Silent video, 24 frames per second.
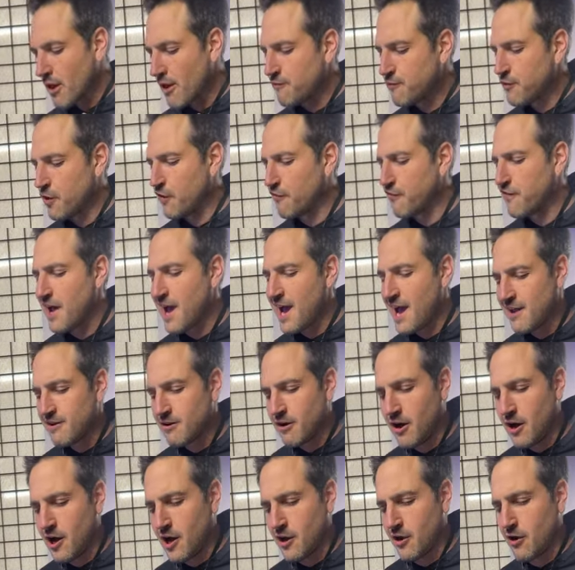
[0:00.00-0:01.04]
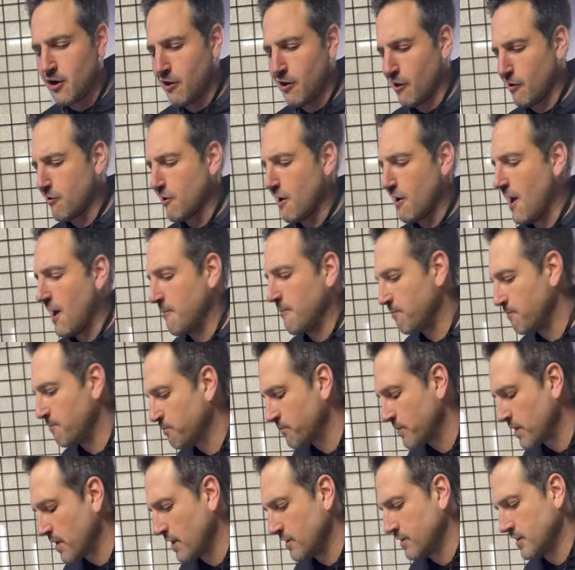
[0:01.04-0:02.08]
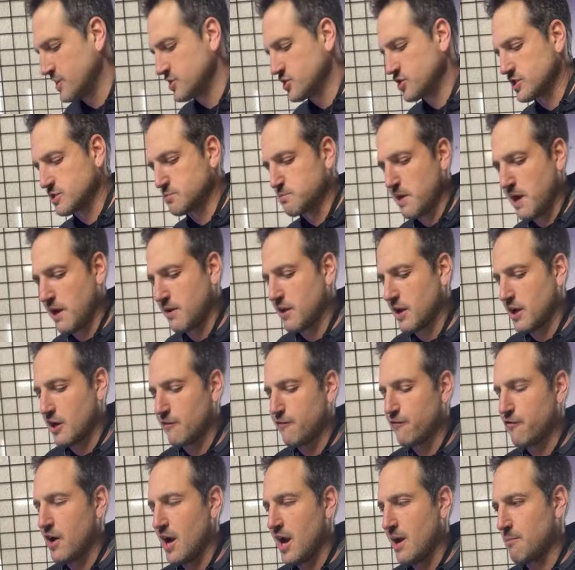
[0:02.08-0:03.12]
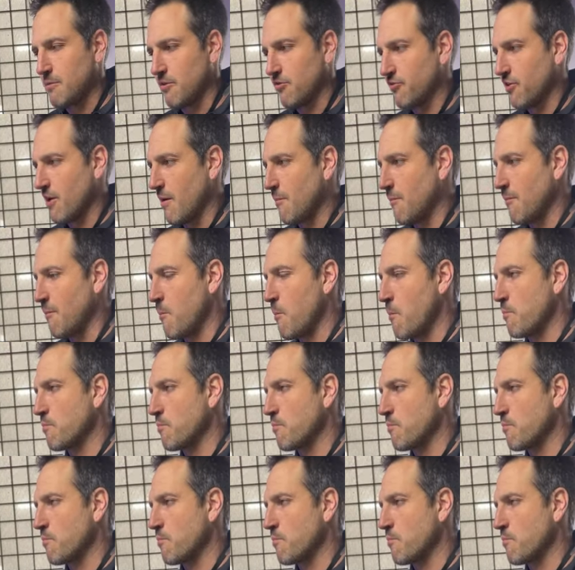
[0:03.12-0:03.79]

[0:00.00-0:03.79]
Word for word: full fan on all the time, unless you're spraying like a frame or something.